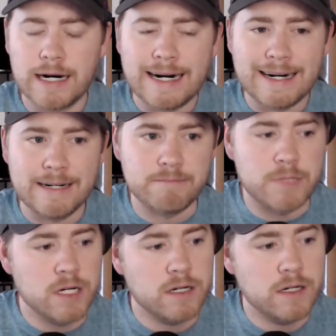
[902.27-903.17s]
I
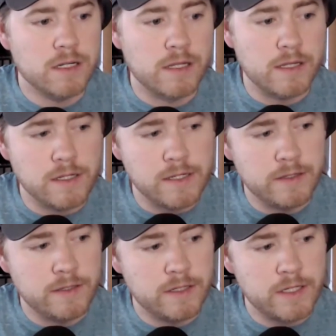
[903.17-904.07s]

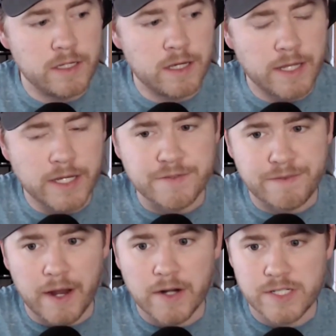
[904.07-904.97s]
think it's
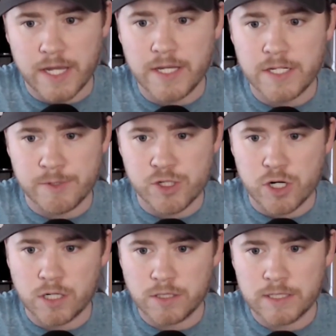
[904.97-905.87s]
fair to say he's been
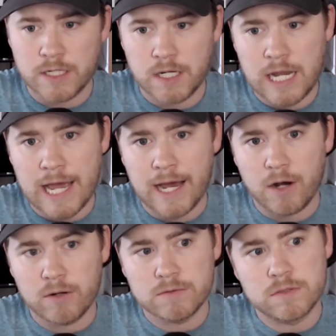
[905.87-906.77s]
struggling.
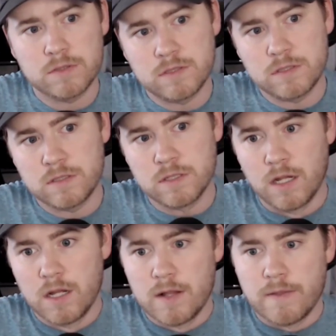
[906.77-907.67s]
Now,
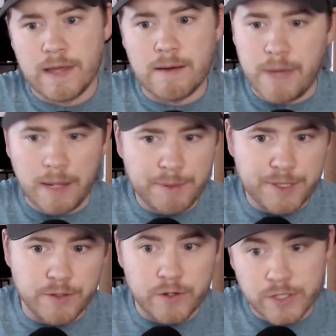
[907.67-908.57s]
that may be
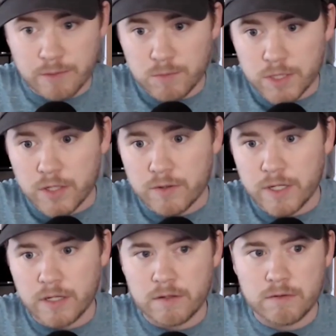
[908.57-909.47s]
due to some
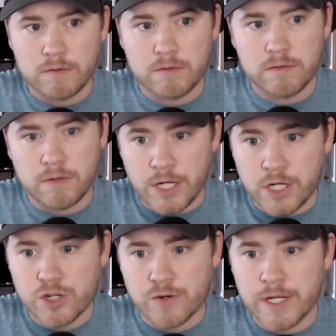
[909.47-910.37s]
lingering
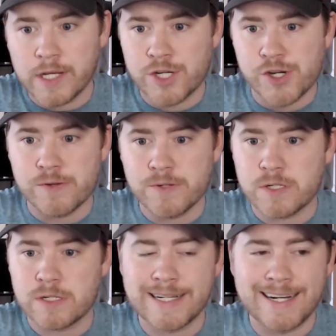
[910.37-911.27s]
injury
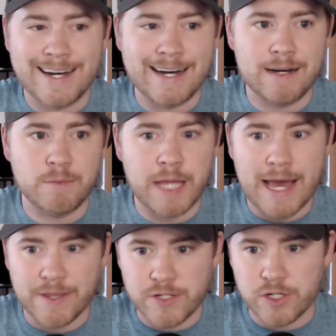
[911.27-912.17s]
issues. He
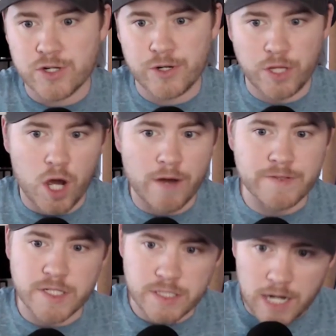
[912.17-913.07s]
had the surgery in the
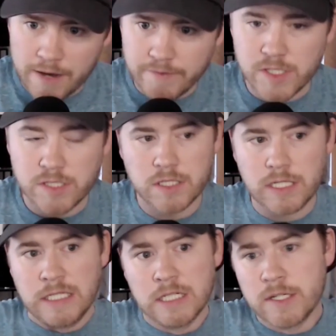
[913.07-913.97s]
offseason,
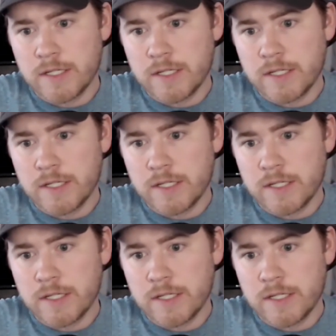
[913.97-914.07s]
obviously.